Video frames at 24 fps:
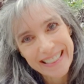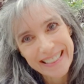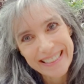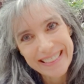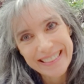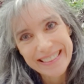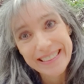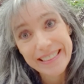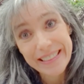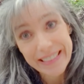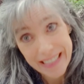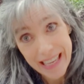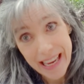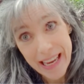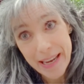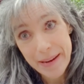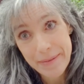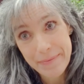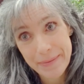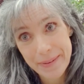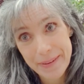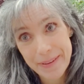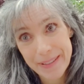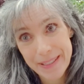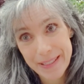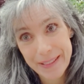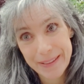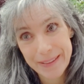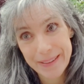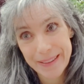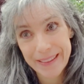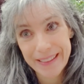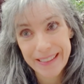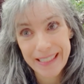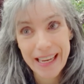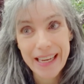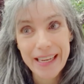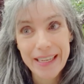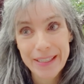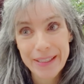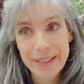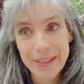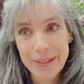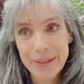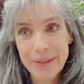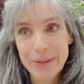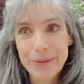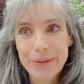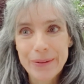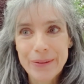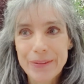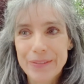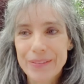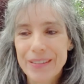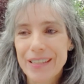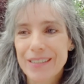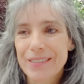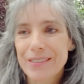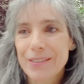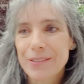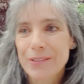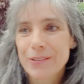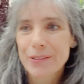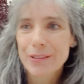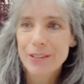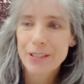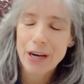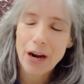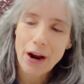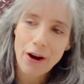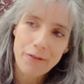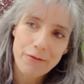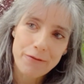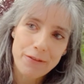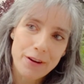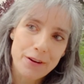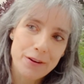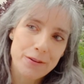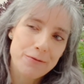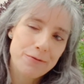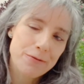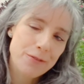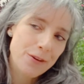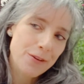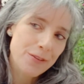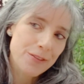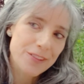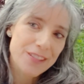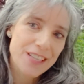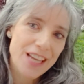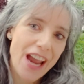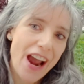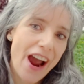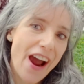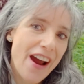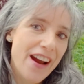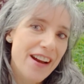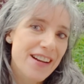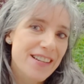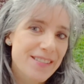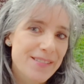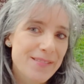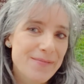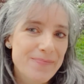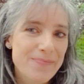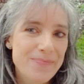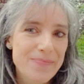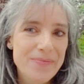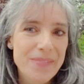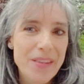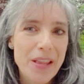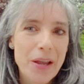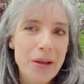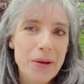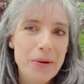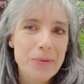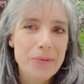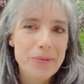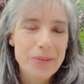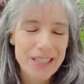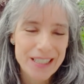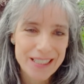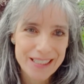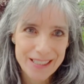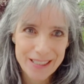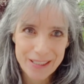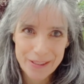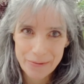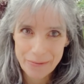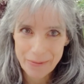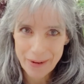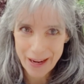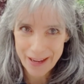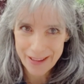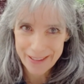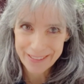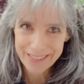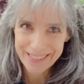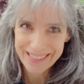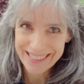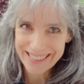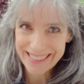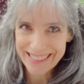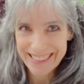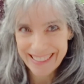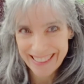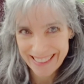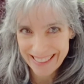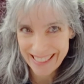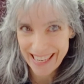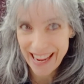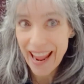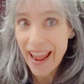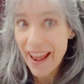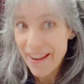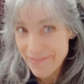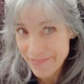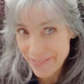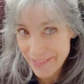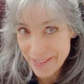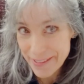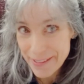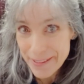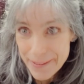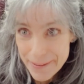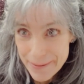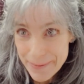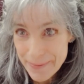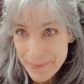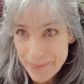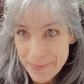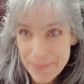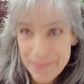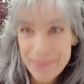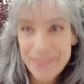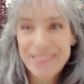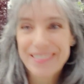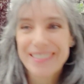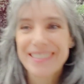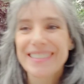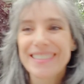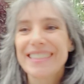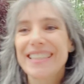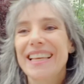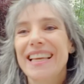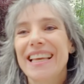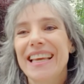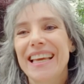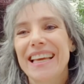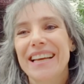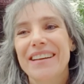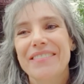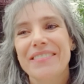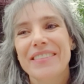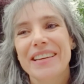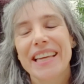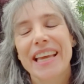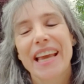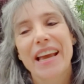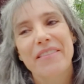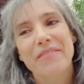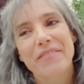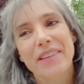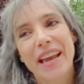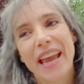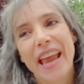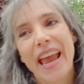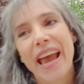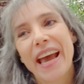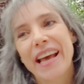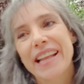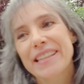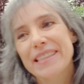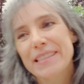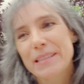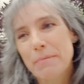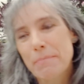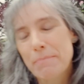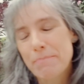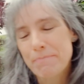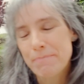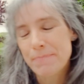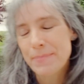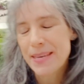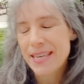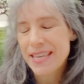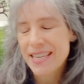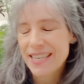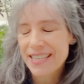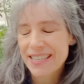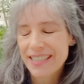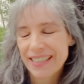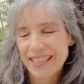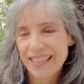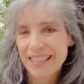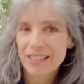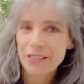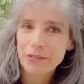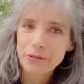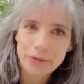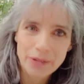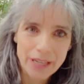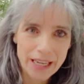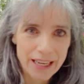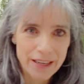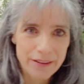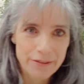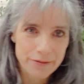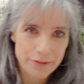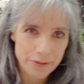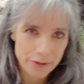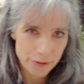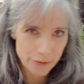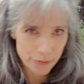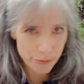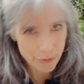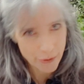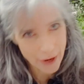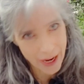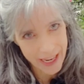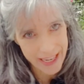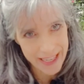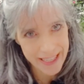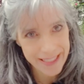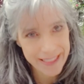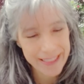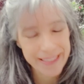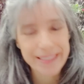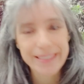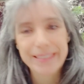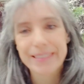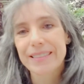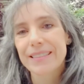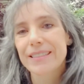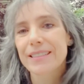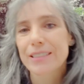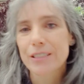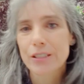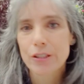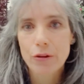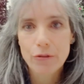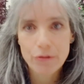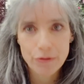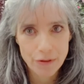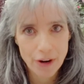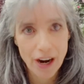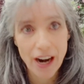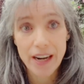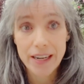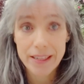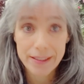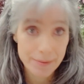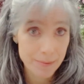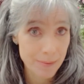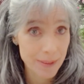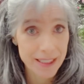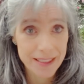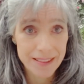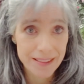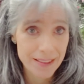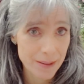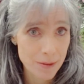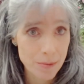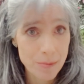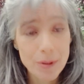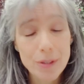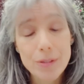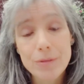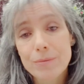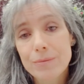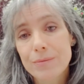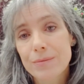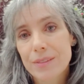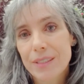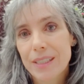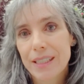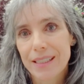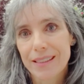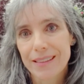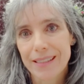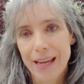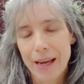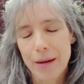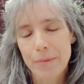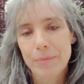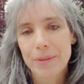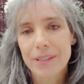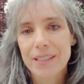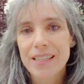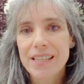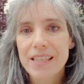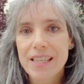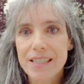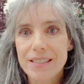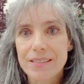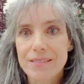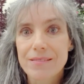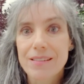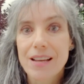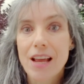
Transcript: Today I'm going to take you on a tour of our front yard, which is wilder than ever. We have had the big heat wave twice. So far it's midsummer, can happen again.